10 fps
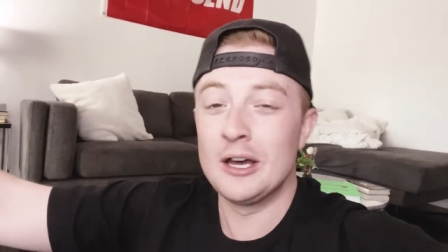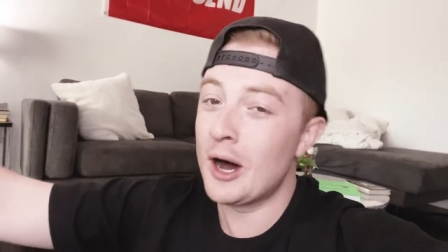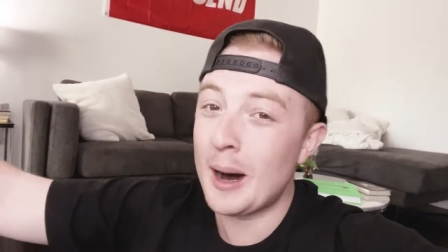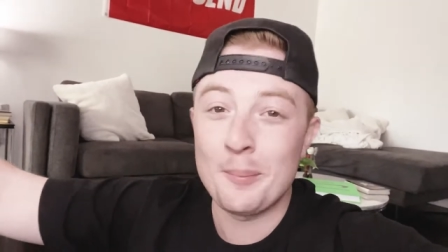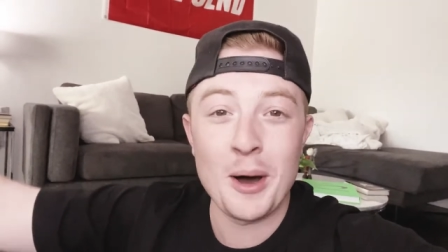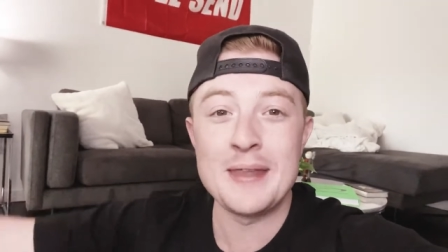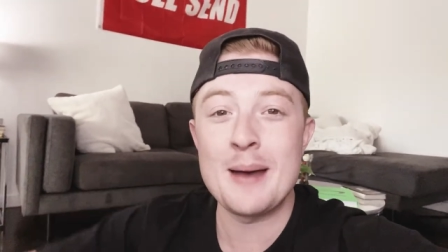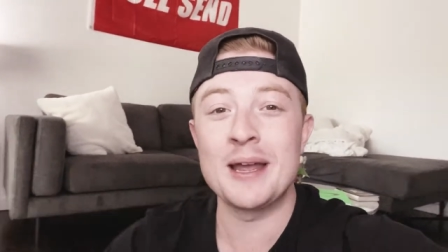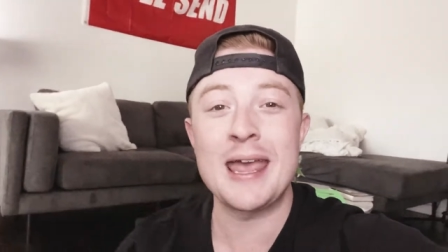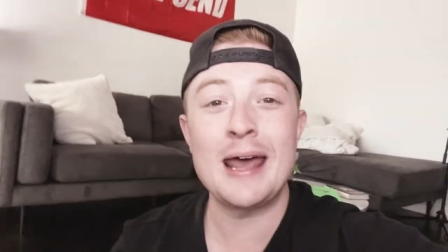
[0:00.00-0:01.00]
hop on that
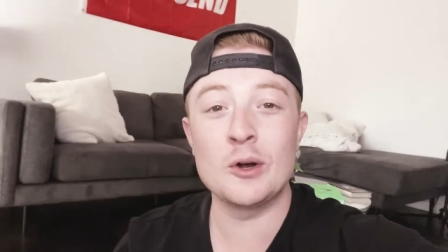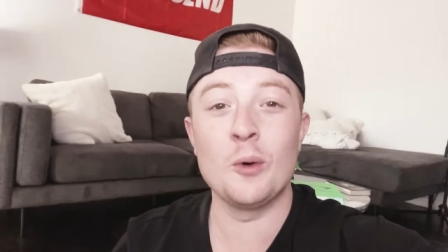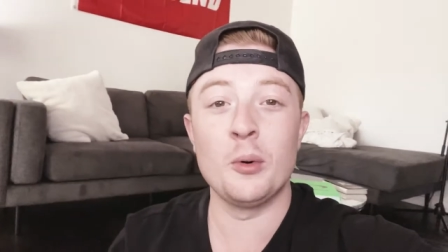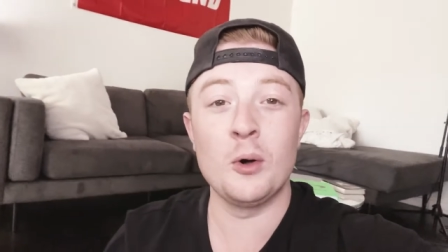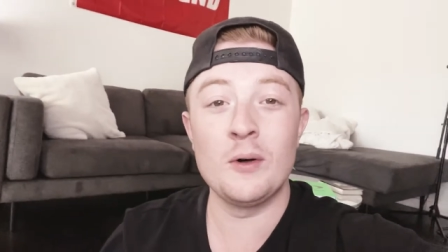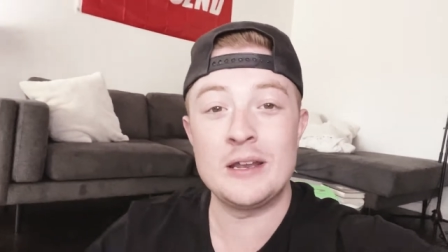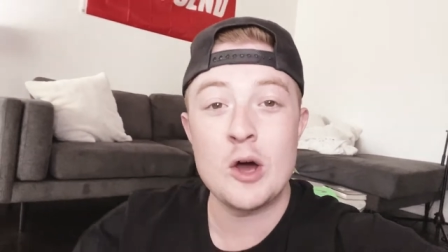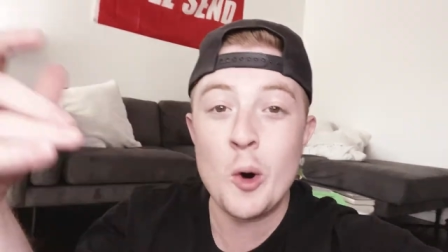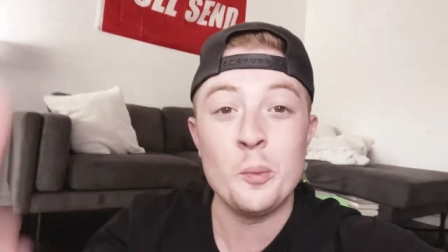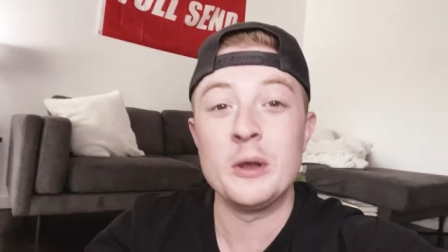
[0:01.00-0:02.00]
mechanical bull and
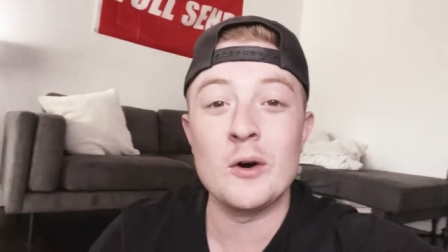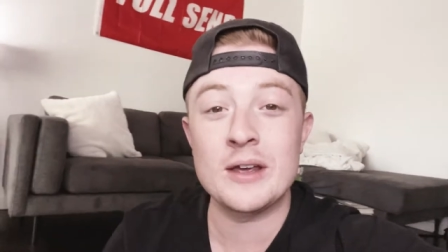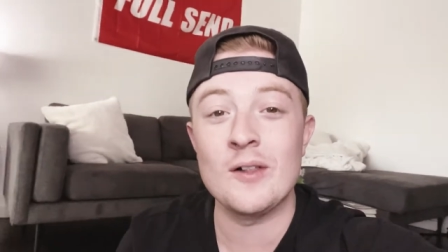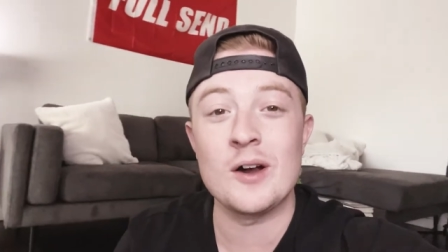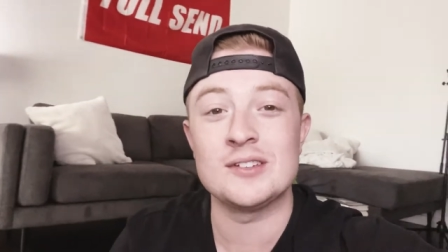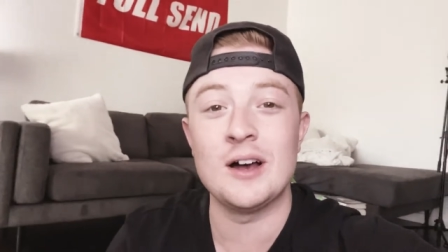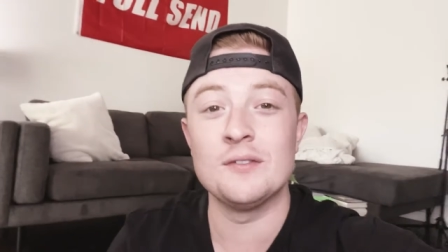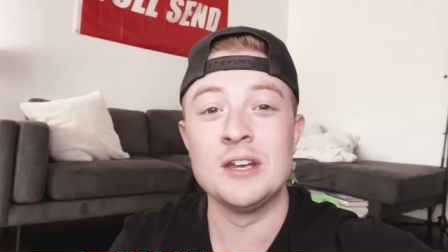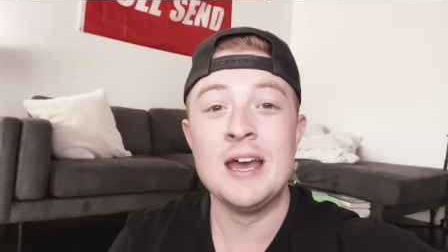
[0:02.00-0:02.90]
hope we don't kill ourselves.